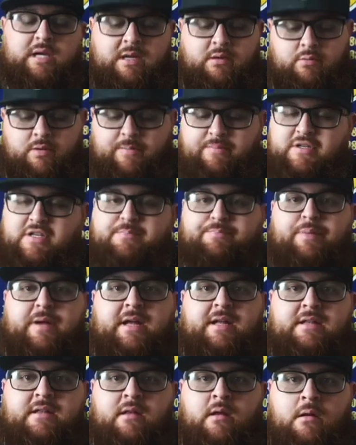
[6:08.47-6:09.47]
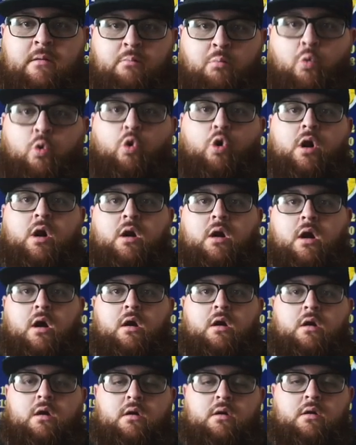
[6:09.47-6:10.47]
we've just been more
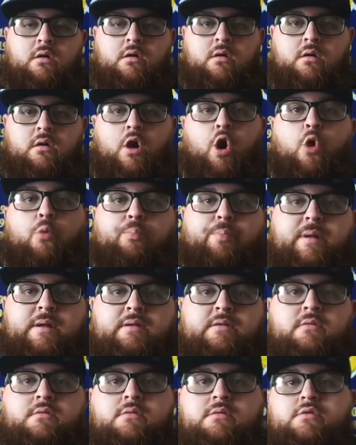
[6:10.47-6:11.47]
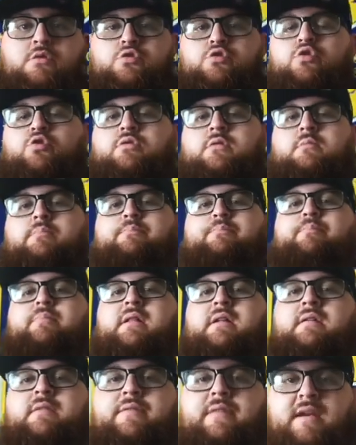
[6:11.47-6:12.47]
open to do the
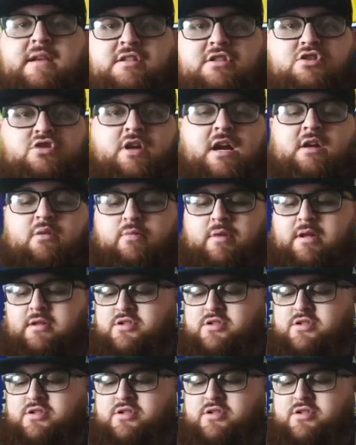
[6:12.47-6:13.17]
little things to try to win.